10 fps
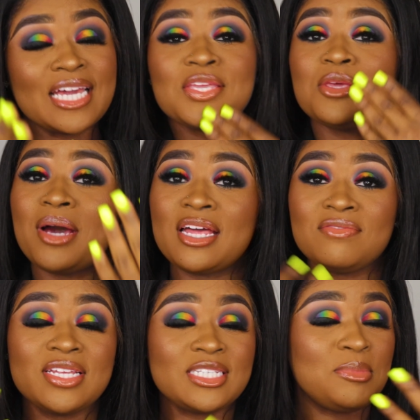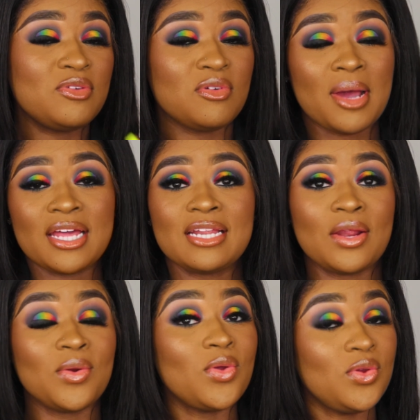you might have needed to be reminded. I
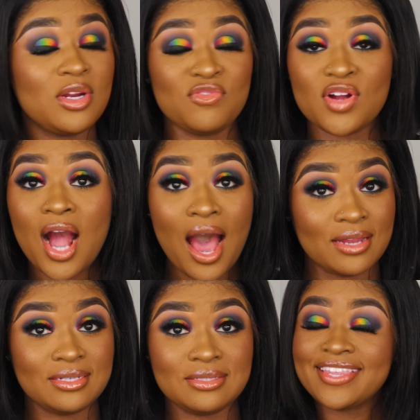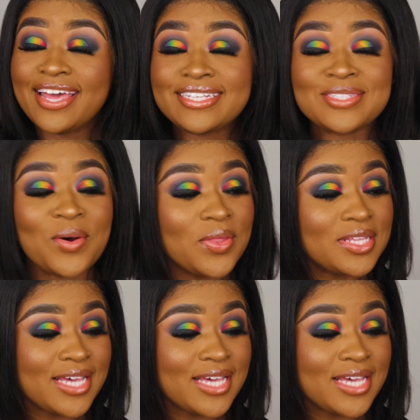don't know, you could have forgot. That is all the